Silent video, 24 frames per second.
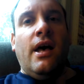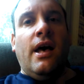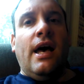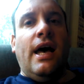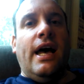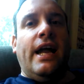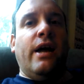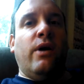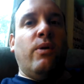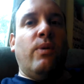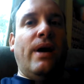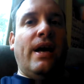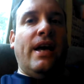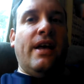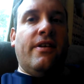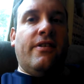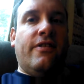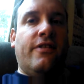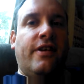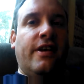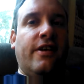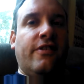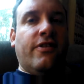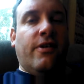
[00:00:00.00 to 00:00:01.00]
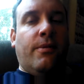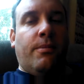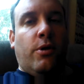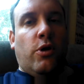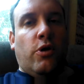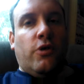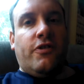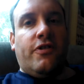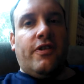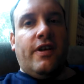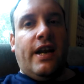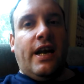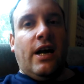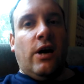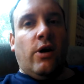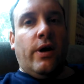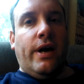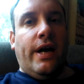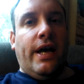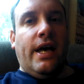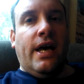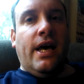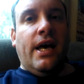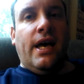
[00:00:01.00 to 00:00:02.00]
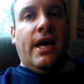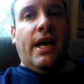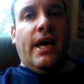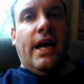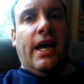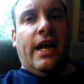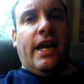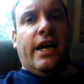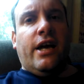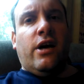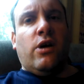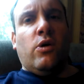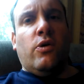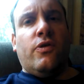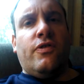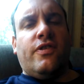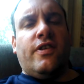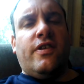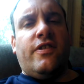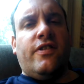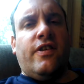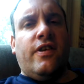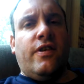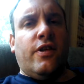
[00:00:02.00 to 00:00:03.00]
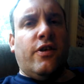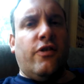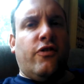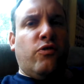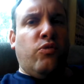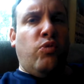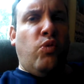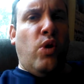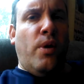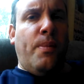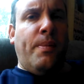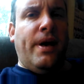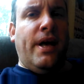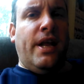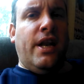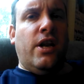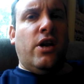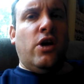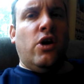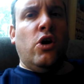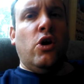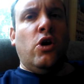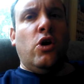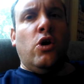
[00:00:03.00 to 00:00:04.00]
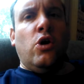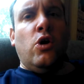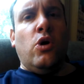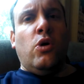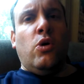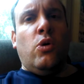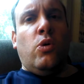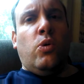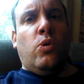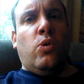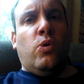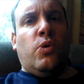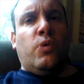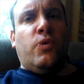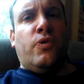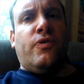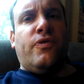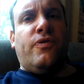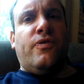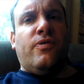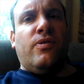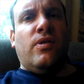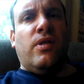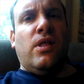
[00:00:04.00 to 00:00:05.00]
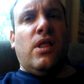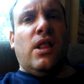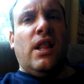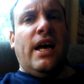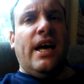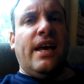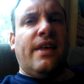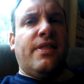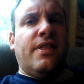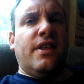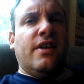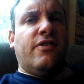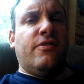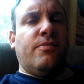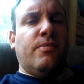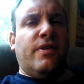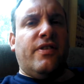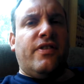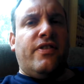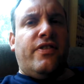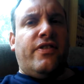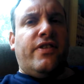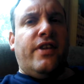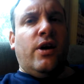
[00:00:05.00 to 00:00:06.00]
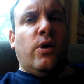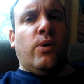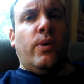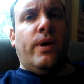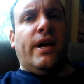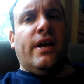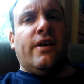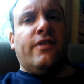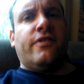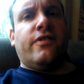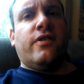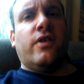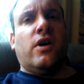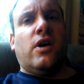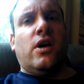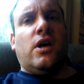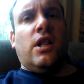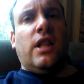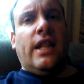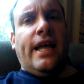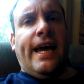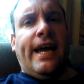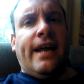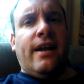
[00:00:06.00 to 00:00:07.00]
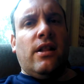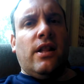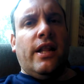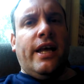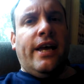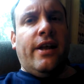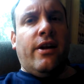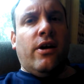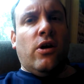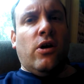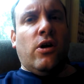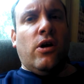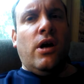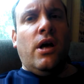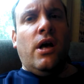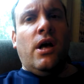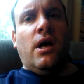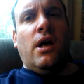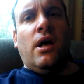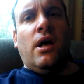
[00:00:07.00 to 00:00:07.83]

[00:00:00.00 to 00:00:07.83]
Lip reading: Anyways, he's a mercenary and he goes to see this woman who's like this mysterious clan leader.